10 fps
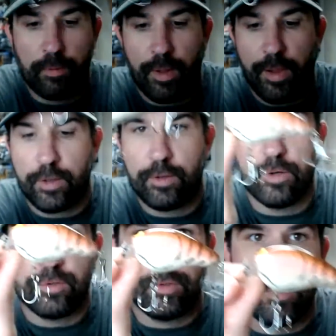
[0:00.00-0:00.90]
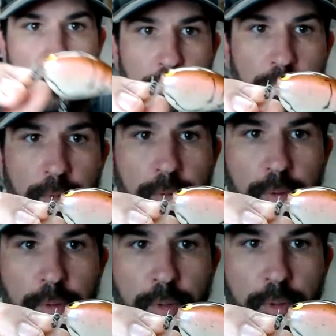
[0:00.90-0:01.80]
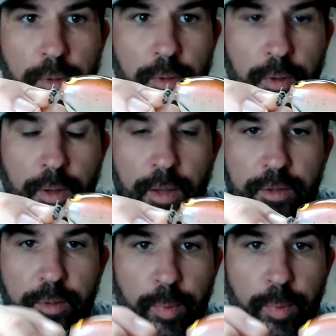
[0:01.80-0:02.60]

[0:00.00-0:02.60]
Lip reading: I like yours though. I like the